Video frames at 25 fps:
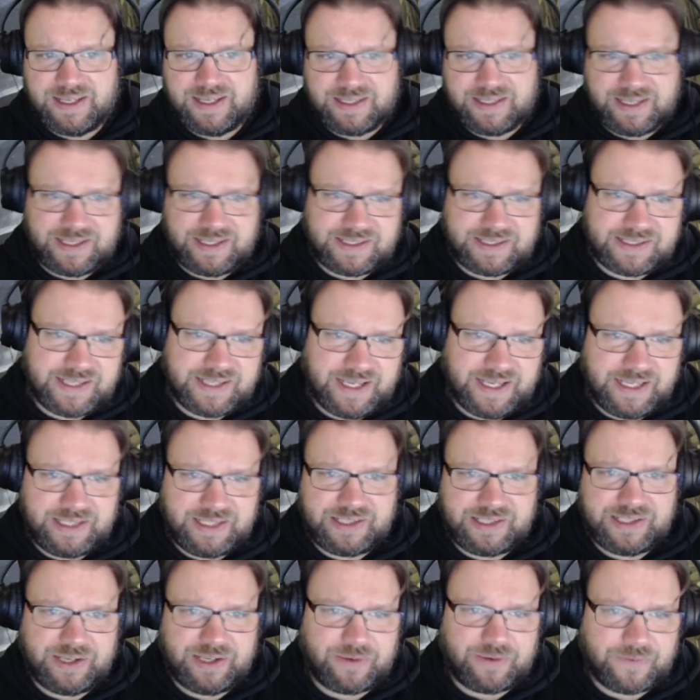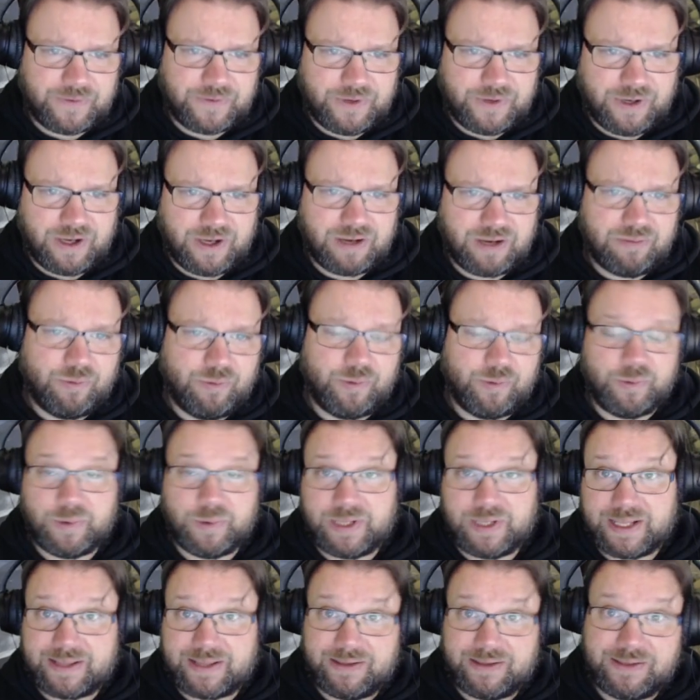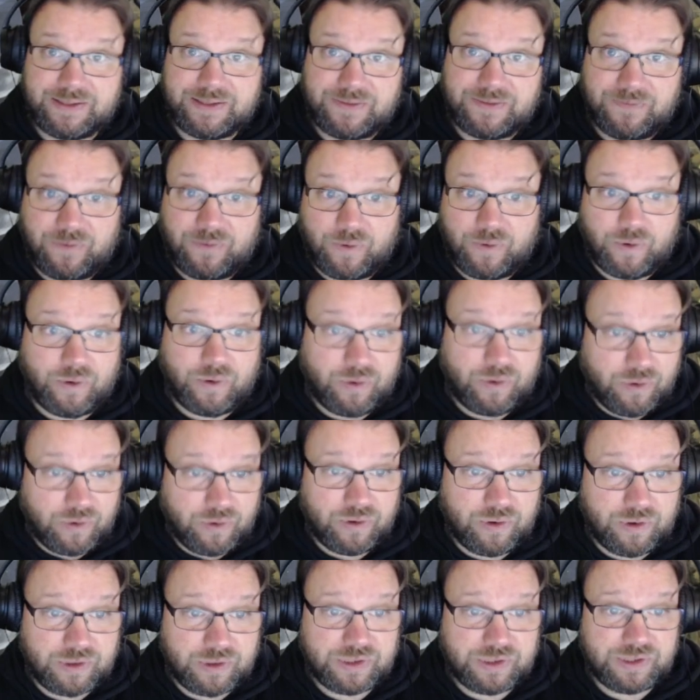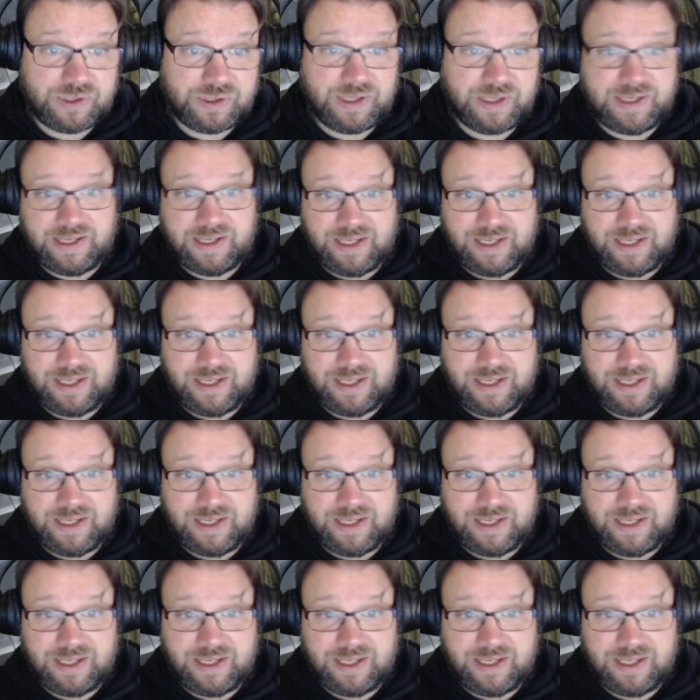then Sage, Seer of Darkmoon with at least 4 orcs,